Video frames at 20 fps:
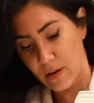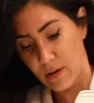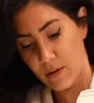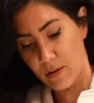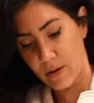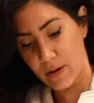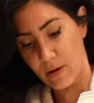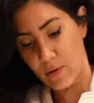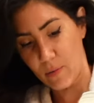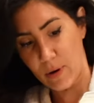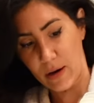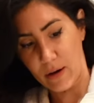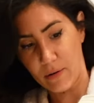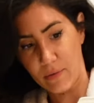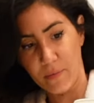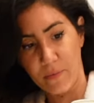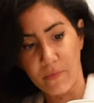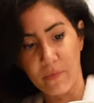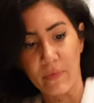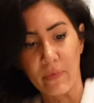Okay, well,
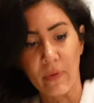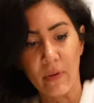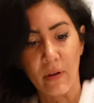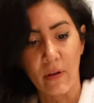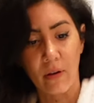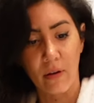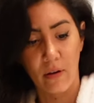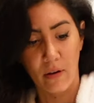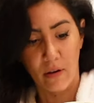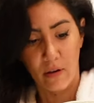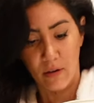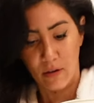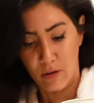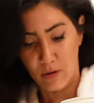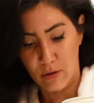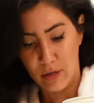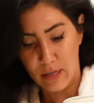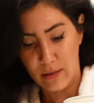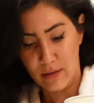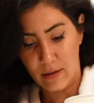you
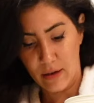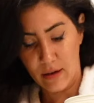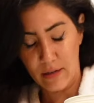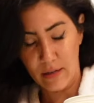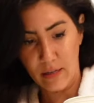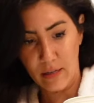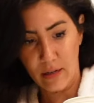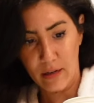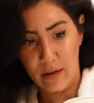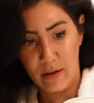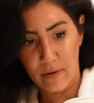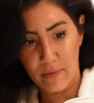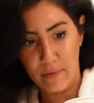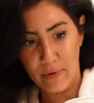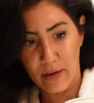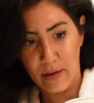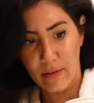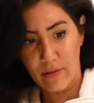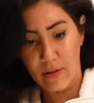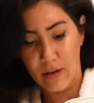get the idea.
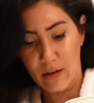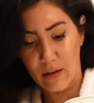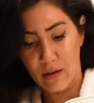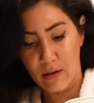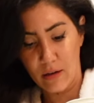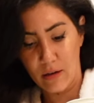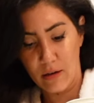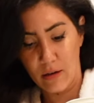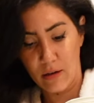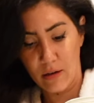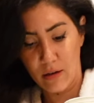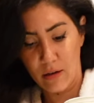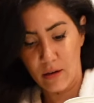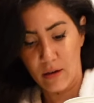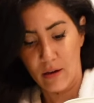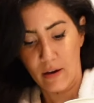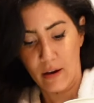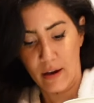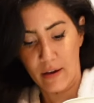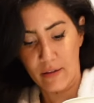And then
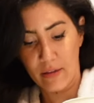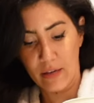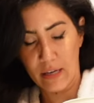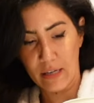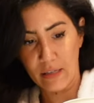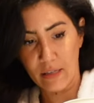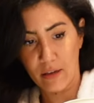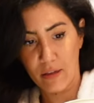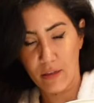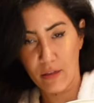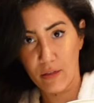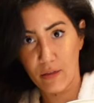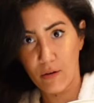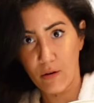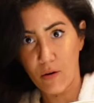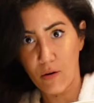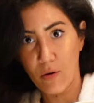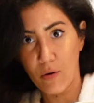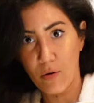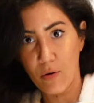I think it has like, th
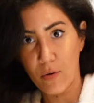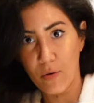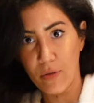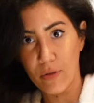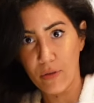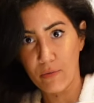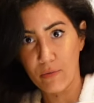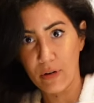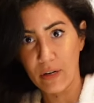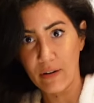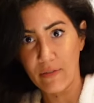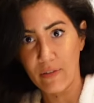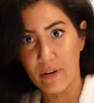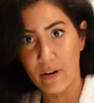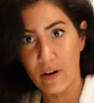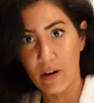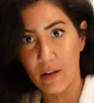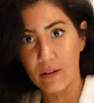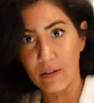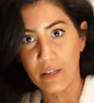oh, three different
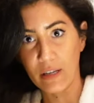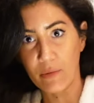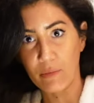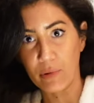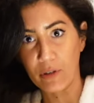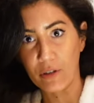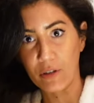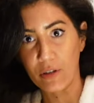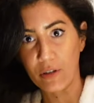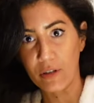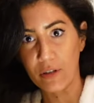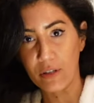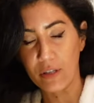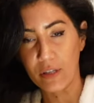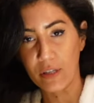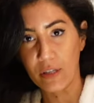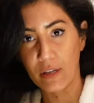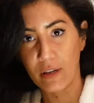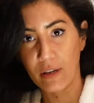color temperatures.